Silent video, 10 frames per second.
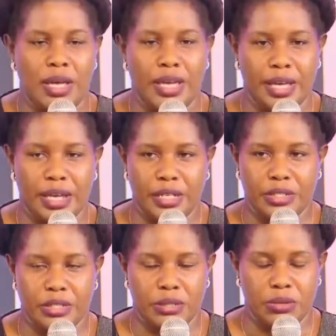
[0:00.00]
here
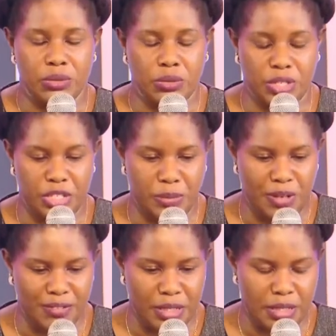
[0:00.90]
at Worship
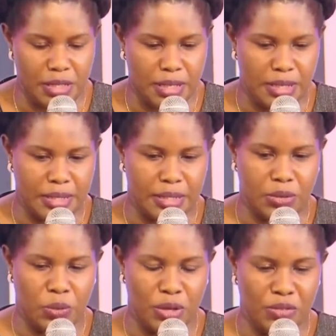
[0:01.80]
Harvest, and
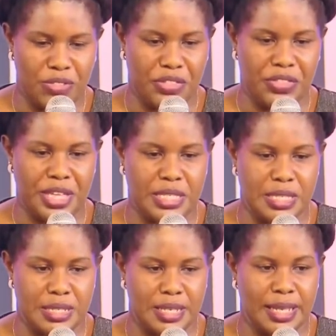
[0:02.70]
one of the things
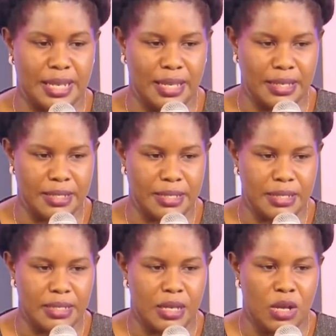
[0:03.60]
that I learned
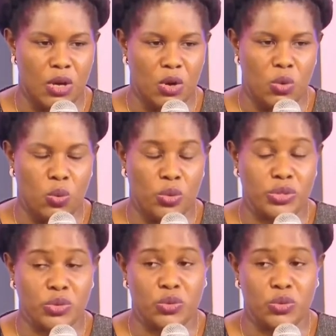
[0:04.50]
was